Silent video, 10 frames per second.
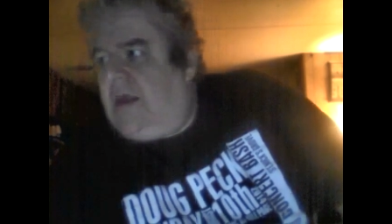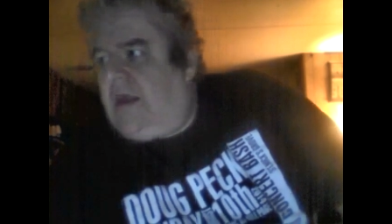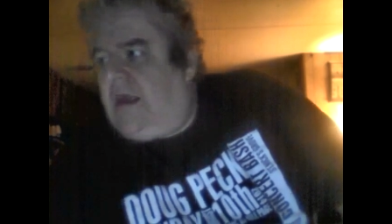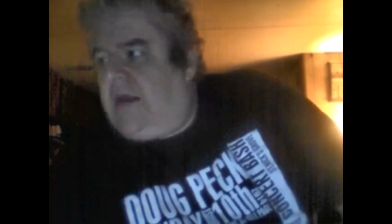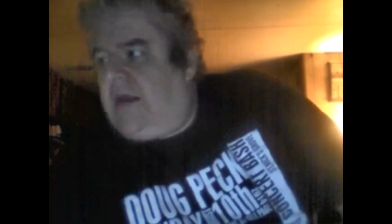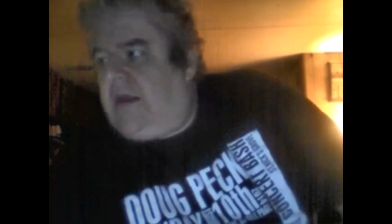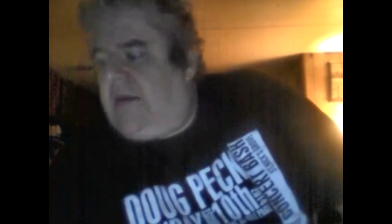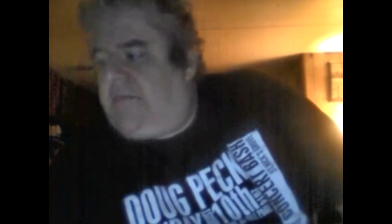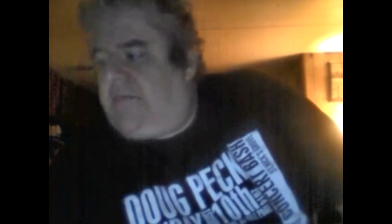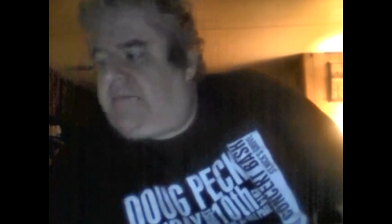And
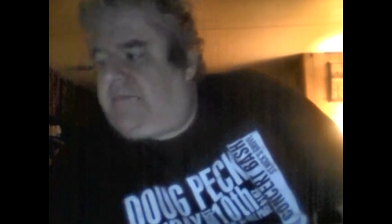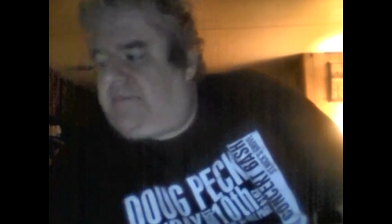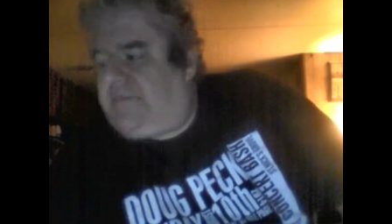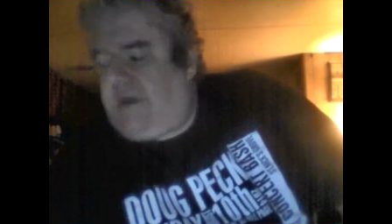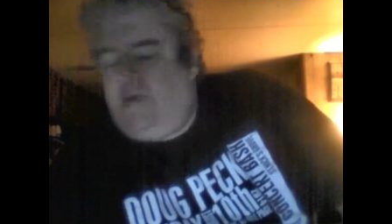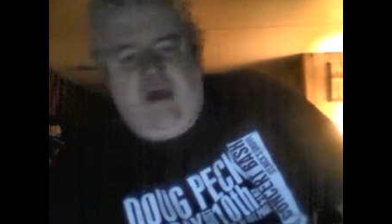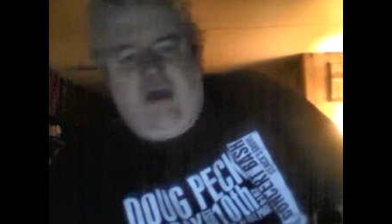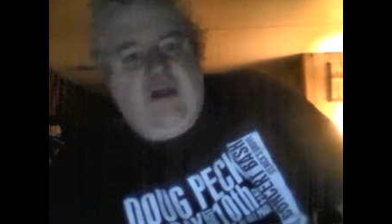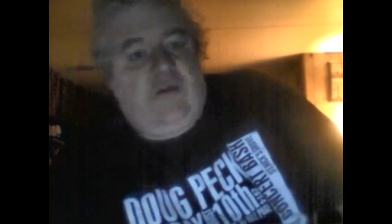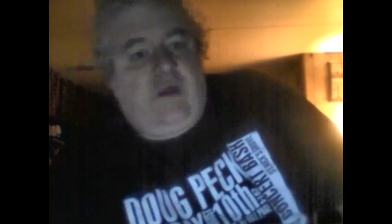um, he was
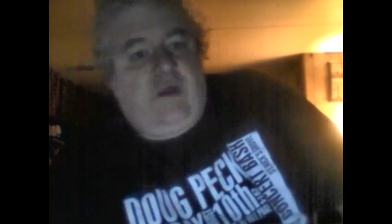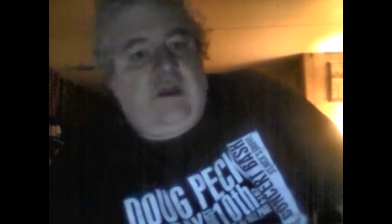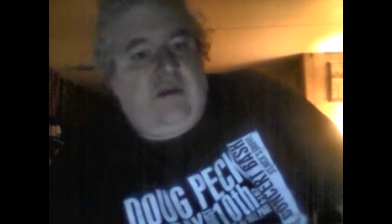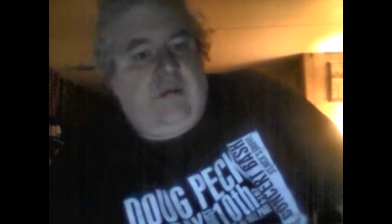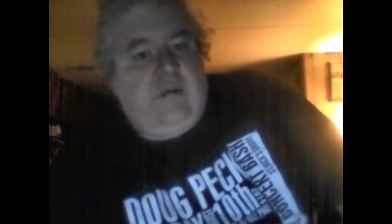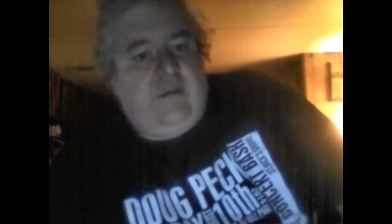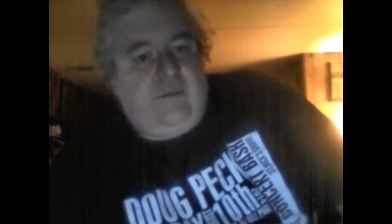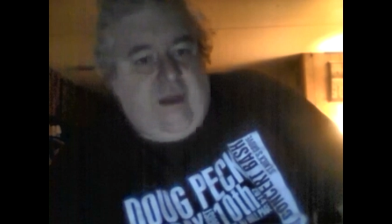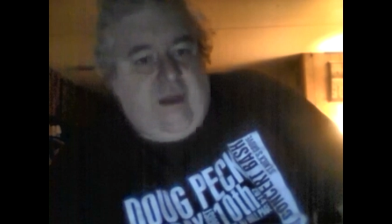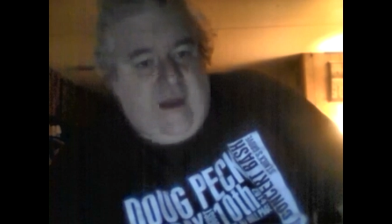asked when
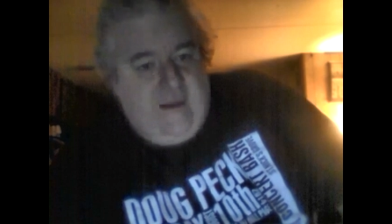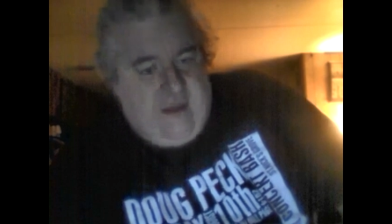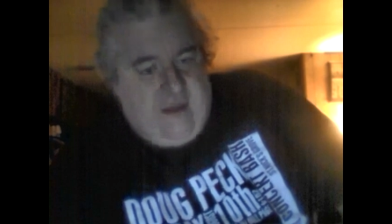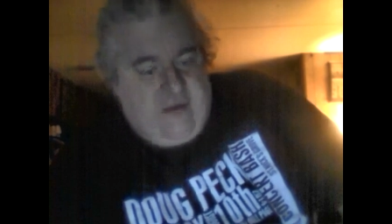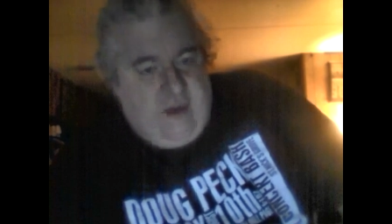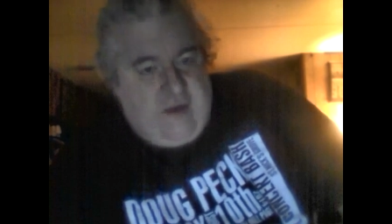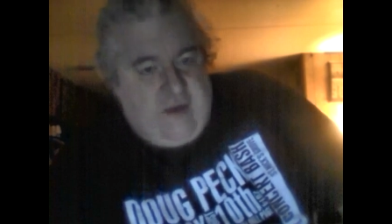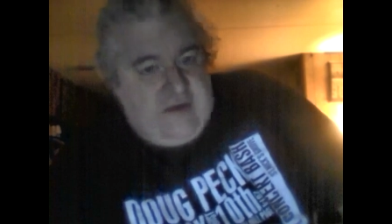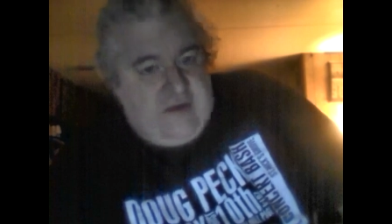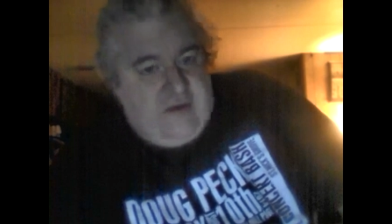my dad passed away. I
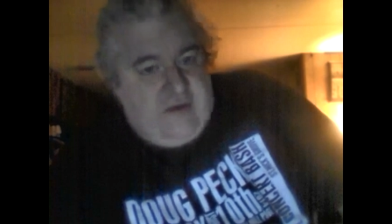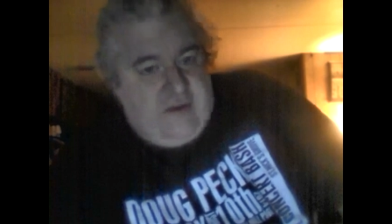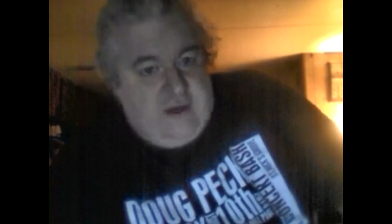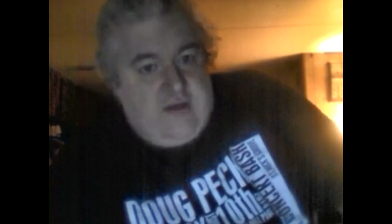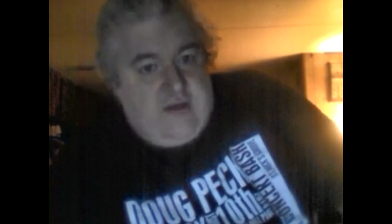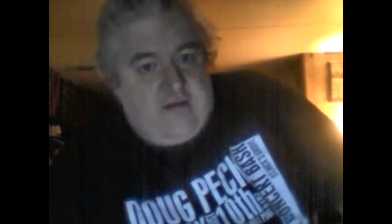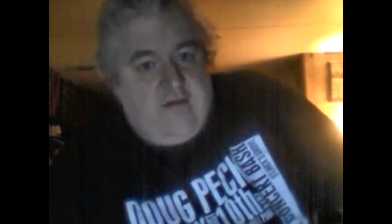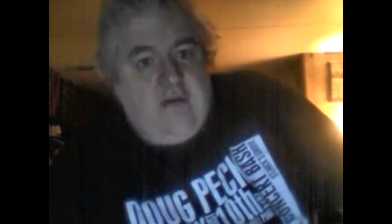said June 13th.